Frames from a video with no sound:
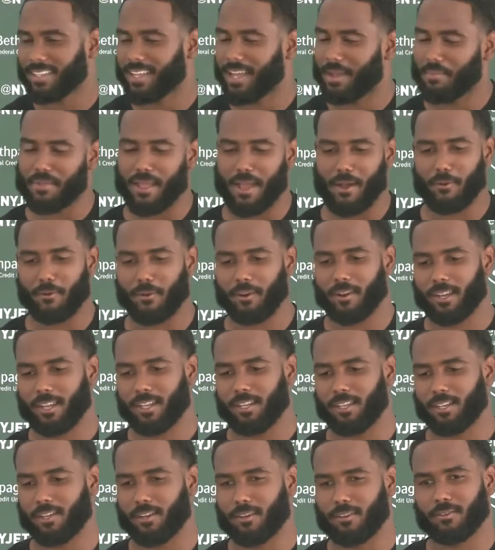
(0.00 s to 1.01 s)
I'm not
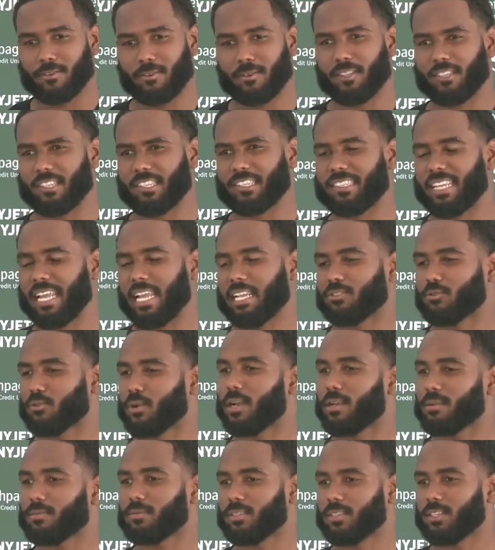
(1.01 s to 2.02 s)
worried. You know, it just takes
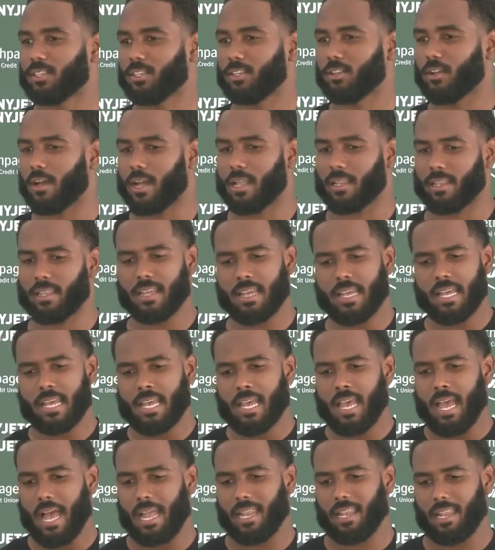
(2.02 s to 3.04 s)
reps. You know, I
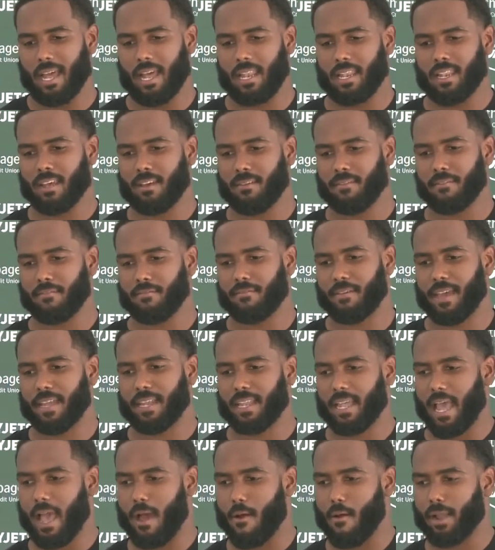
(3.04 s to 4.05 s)
I, I love the
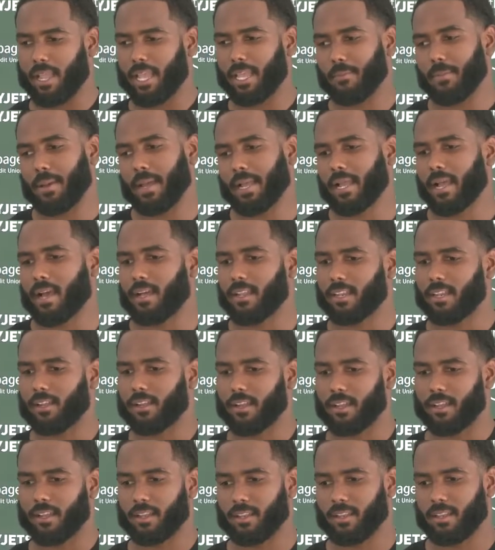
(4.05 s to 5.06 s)
fact that how I get back out
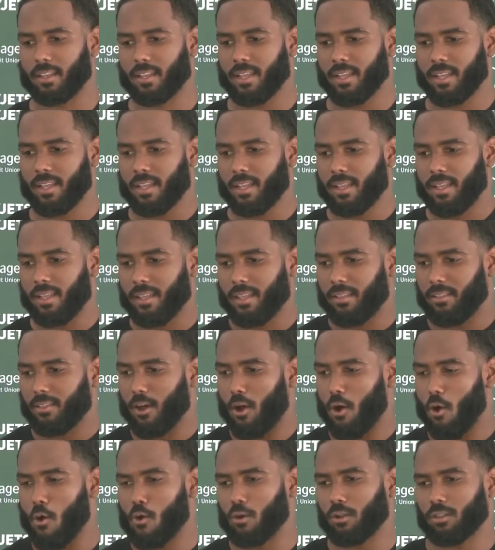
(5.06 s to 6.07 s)
there, and
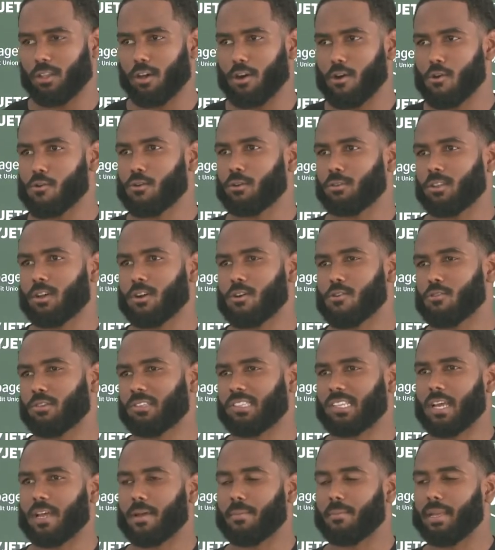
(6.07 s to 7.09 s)
the whole the whole the
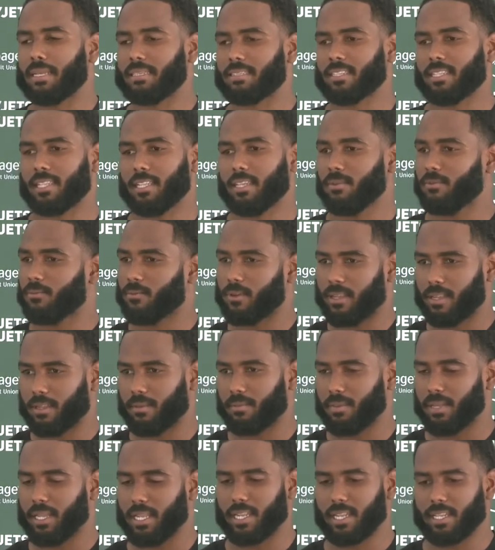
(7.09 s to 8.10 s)
whole time basically
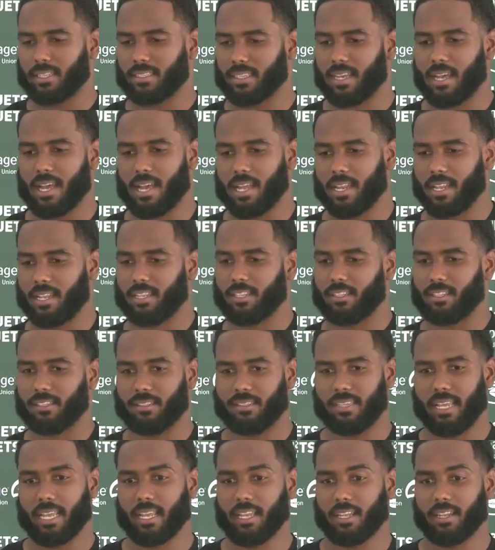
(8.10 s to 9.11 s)
when being inside and
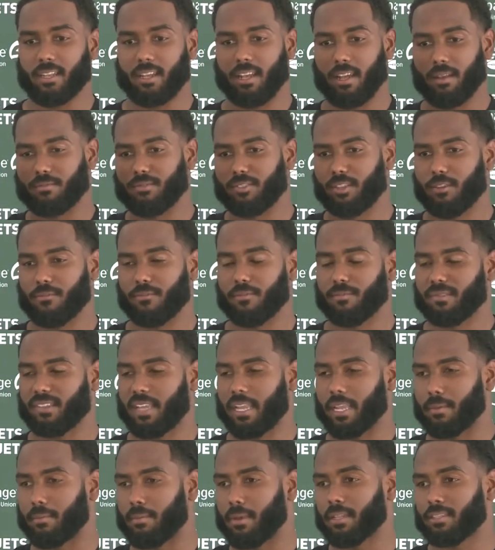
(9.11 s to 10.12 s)
taking observing
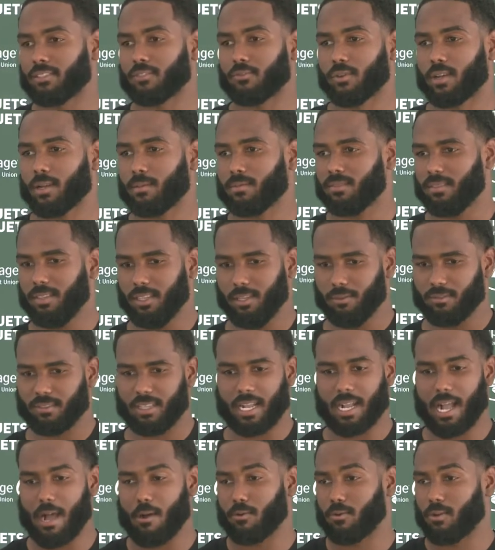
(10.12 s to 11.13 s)
taking mental reps, it was
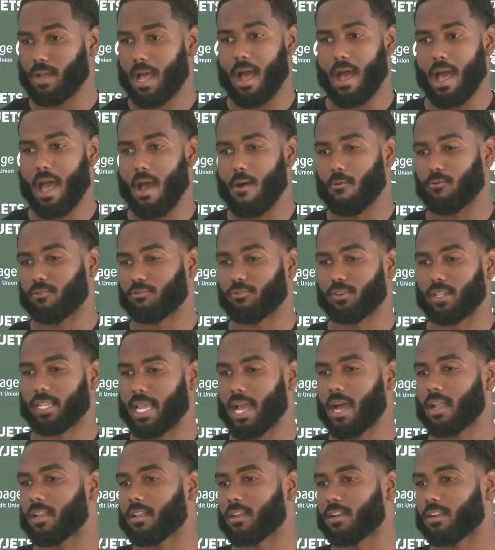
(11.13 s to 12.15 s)
like I I, I was
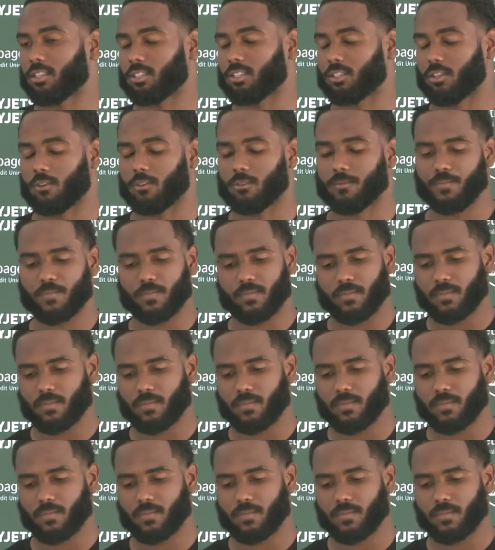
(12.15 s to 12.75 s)
really out there. So,